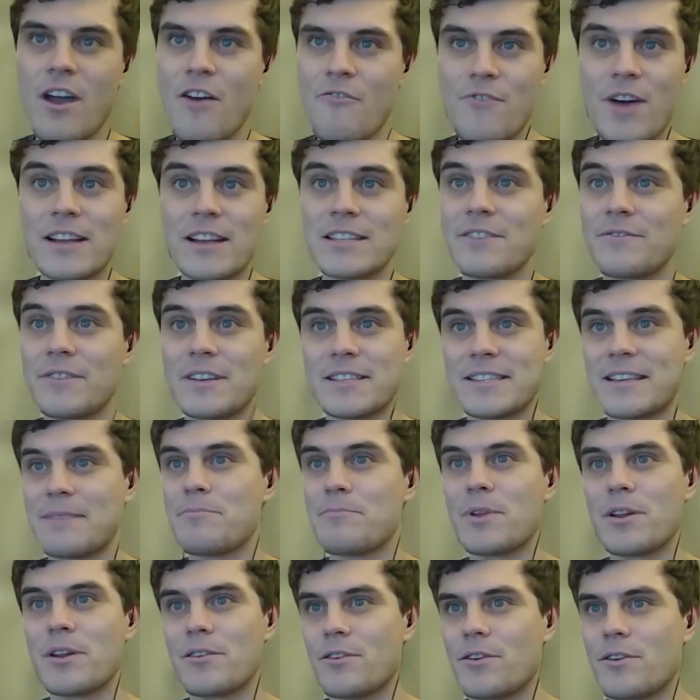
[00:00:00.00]
relatively
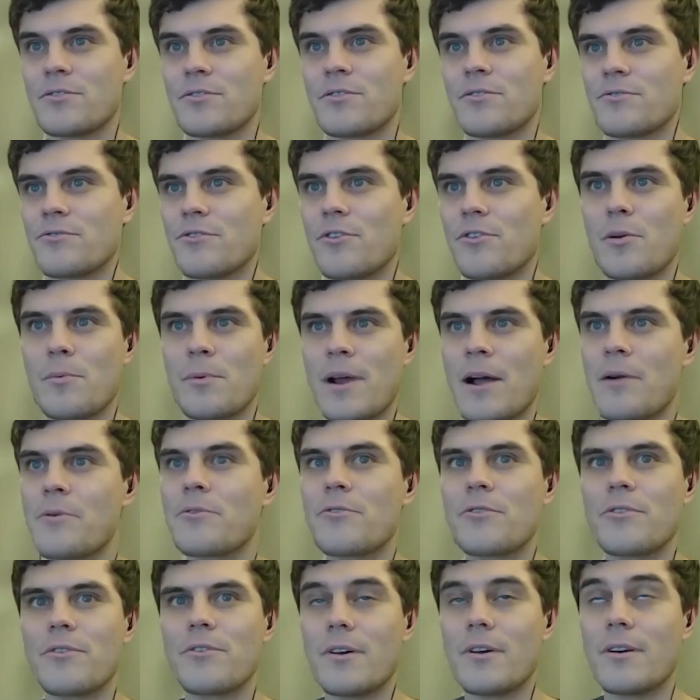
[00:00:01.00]
simple and uncontrollable
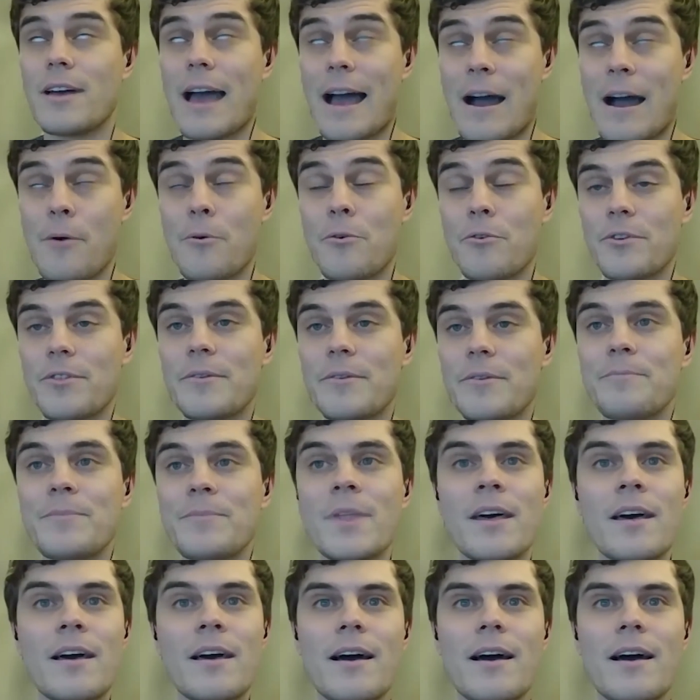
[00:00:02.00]
algorithm.